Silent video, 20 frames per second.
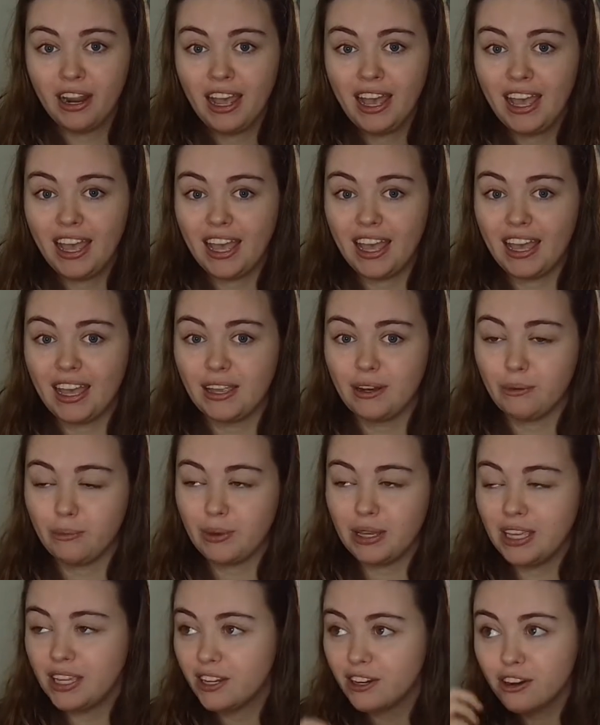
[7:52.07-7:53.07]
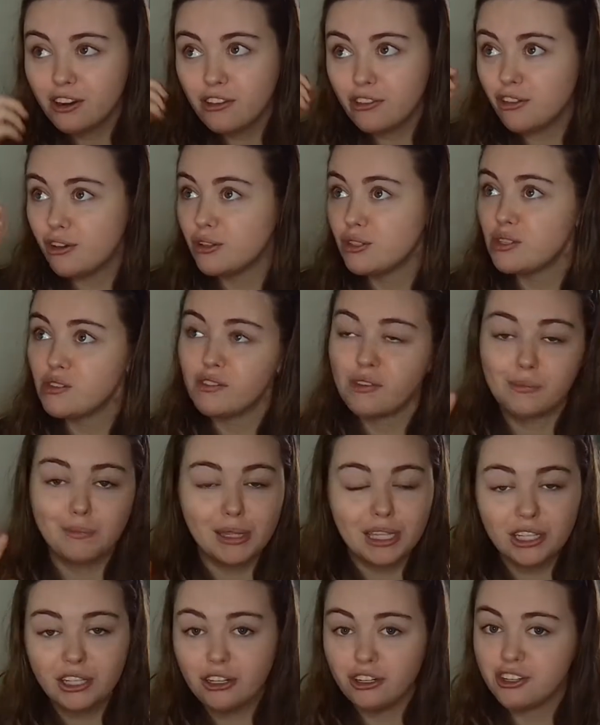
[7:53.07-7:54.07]
And we hear those
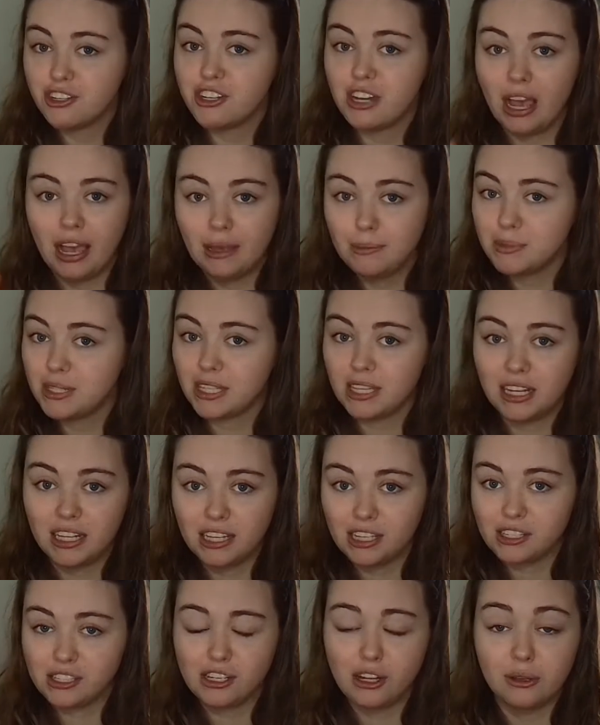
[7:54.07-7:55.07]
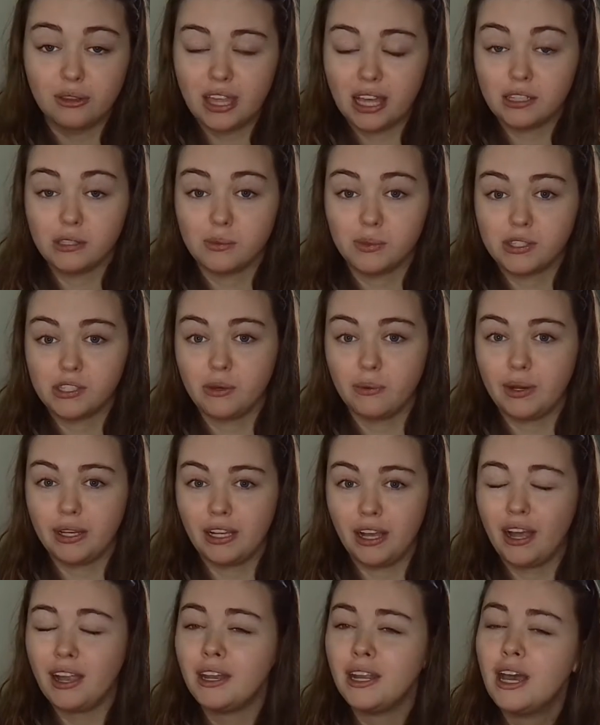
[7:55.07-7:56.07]
familiar chimes letting us know that's what's going
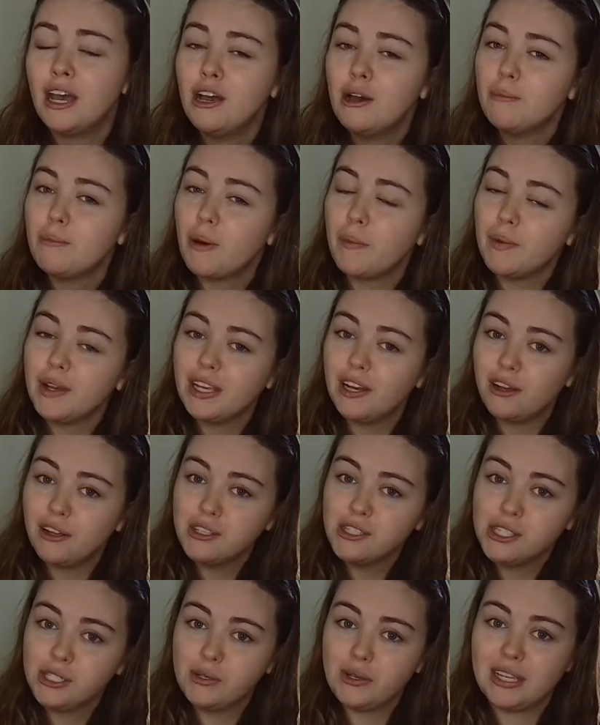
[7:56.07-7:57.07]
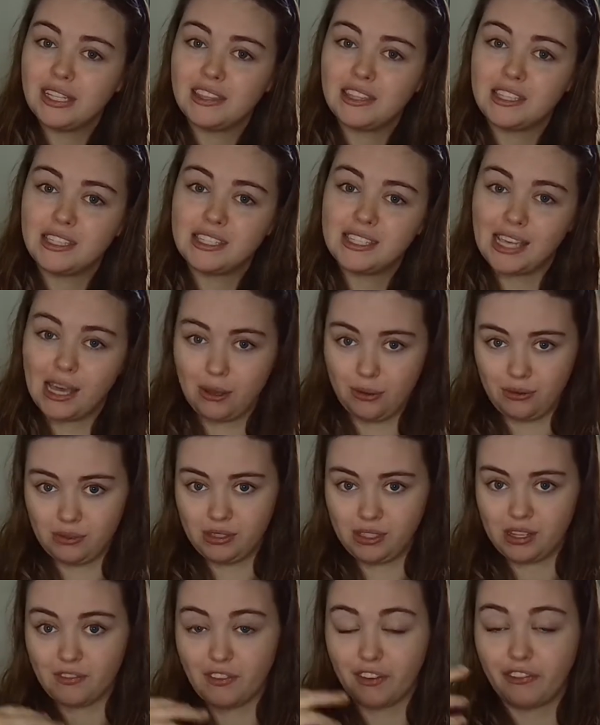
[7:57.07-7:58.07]
on, but we also get the sounds
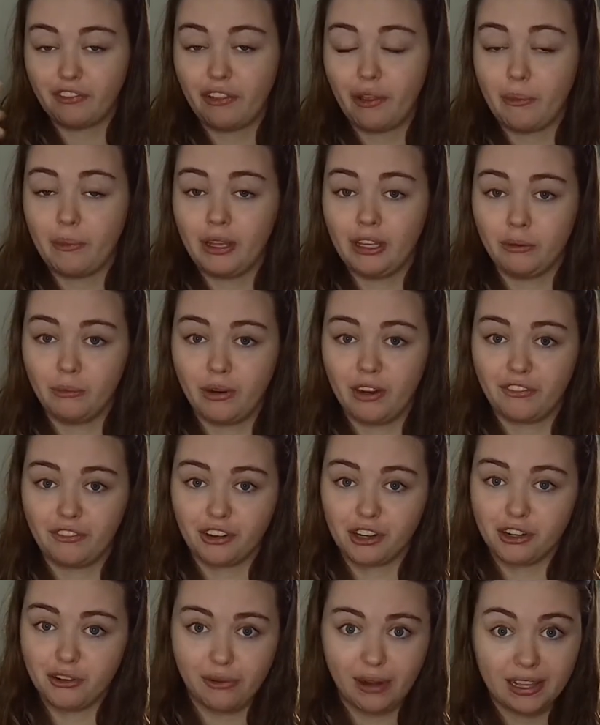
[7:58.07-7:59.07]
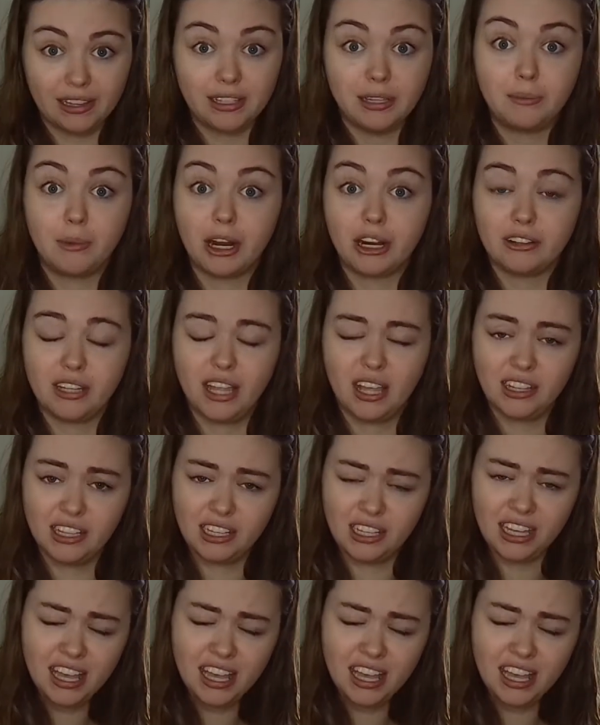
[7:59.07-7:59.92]
of a flowing river directly paralleling